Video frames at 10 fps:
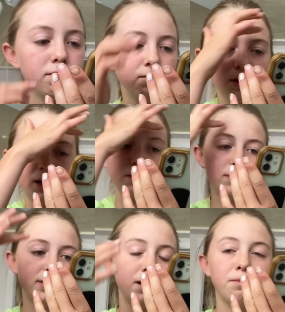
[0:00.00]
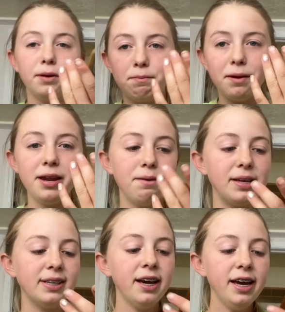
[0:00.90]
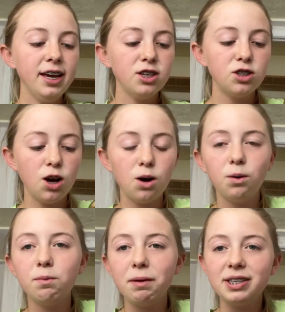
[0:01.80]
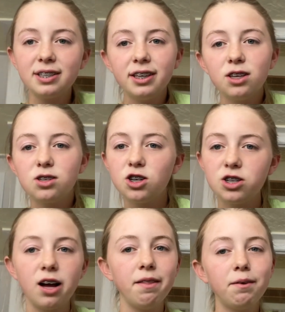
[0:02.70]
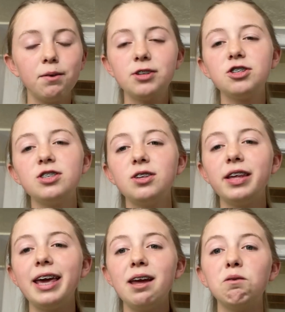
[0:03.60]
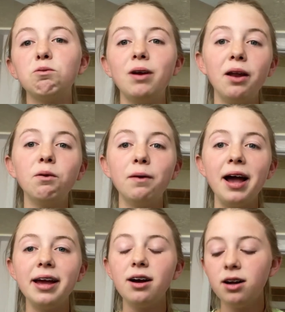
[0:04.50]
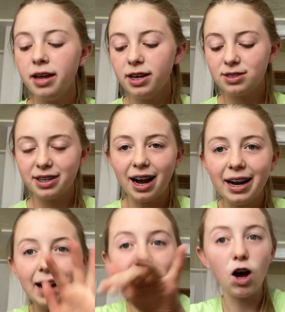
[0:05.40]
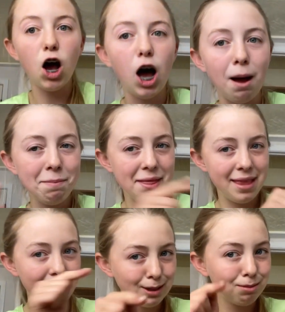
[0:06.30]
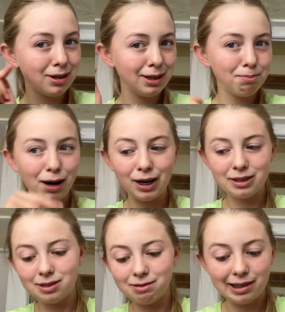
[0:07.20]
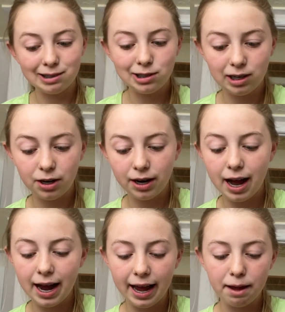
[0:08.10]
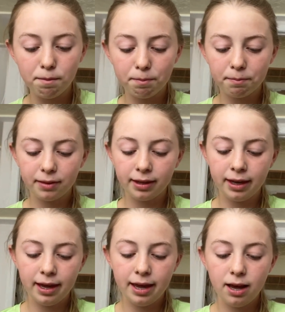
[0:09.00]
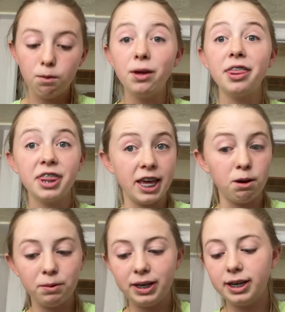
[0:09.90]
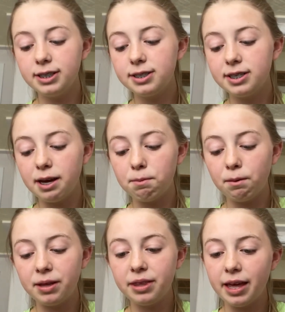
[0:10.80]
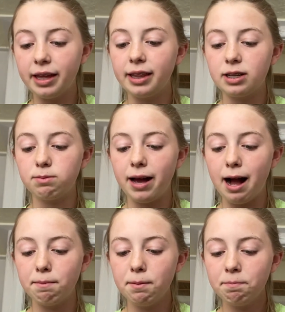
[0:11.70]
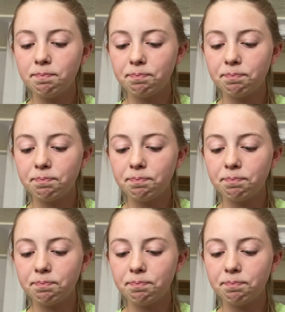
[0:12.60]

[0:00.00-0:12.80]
forelock was cut weird, but anyways, so basically those are just on the horse just so they can't run away, so they kind of have to hop, and that's one of the parts of how she got her eye. We didn't see it, but we think that's what happened.